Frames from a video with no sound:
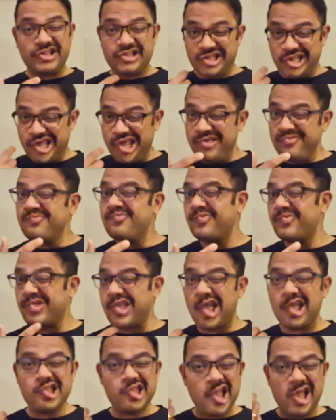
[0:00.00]
See,
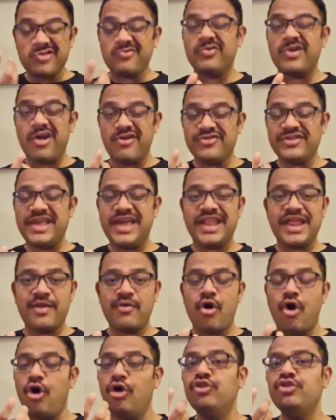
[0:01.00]
that's what I was getting
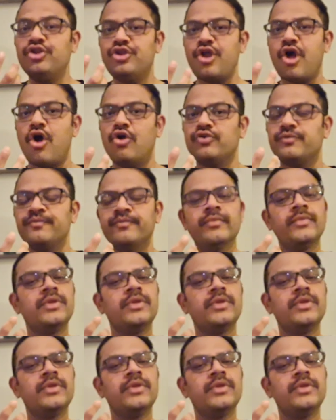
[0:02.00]
on the nose.